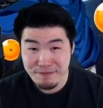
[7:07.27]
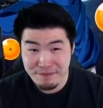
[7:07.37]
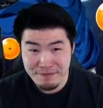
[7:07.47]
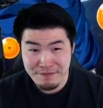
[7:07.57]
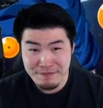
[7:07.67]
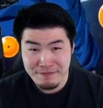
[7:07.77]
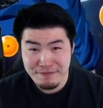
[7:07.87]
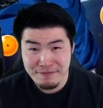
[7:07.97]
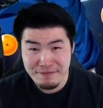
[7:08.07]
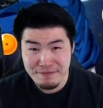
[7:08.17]

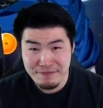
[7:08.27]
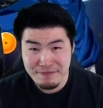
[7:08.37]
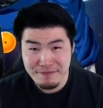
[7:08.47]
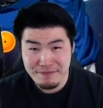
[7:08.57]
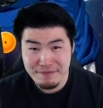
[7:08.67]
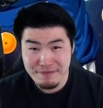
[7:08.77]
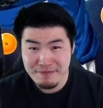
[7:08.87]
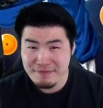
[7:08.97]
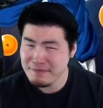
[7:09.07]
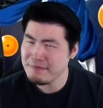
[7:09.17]

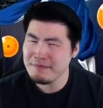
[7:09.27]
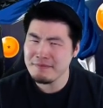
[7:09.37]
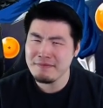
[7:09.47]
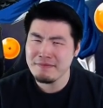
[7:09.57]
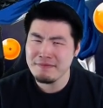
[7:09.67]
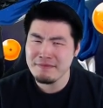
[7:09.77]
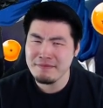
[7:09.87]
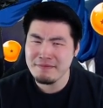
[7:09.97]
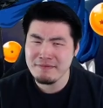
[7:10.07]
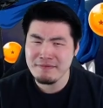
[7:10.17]

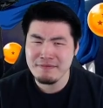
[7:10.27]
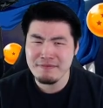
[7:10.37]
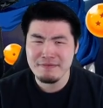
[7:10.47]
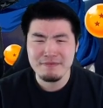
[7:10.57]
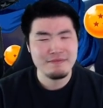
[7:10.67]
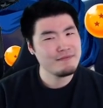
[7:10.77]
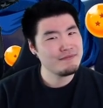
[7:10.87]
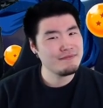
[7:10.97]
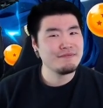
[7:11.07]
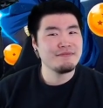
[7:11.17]

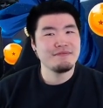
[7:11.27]
[no speech]